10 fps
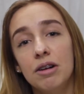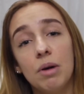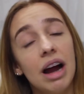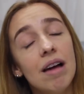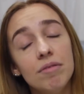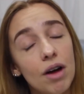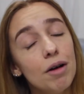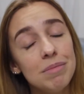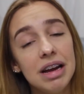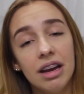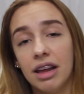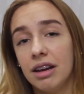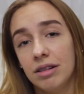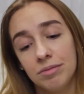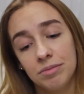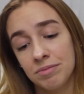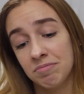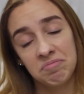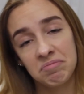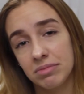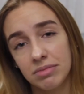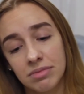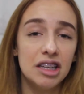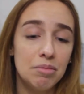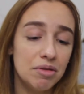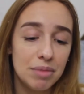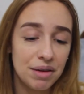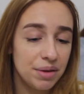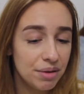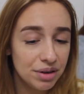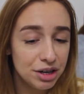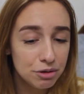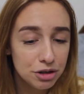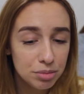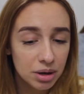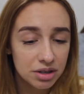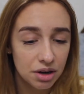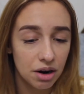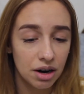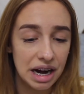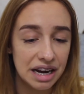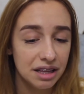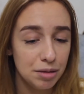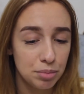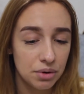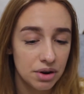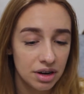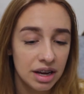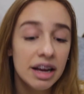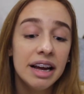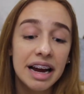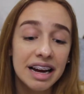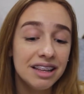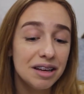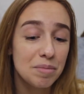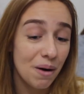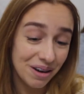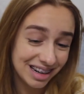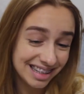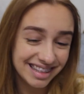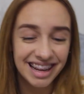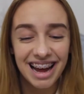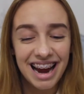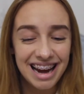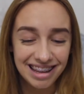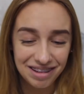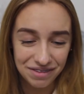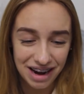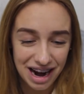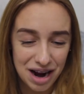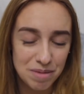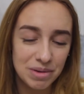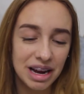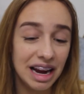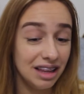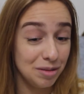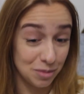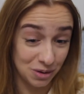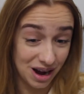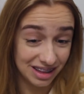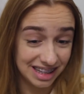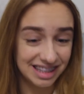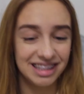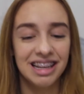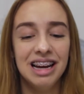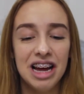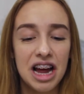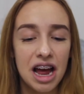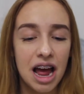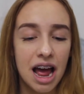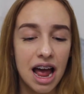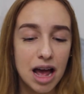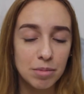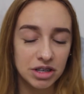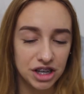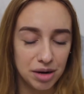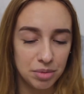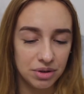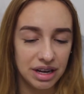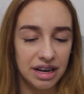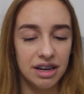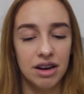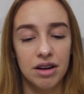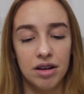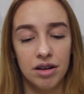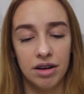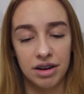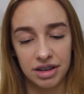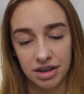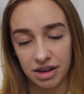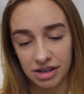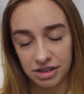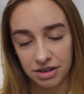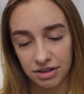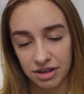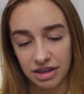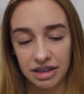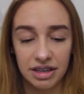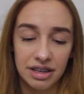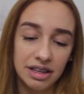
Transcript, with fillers: where I have not made it. Some of my favorite YouTubers are Haley Brooke, Haley Morris, Haley Pham, Haley Morales, Emma Chamberlain, Annika Osterlund,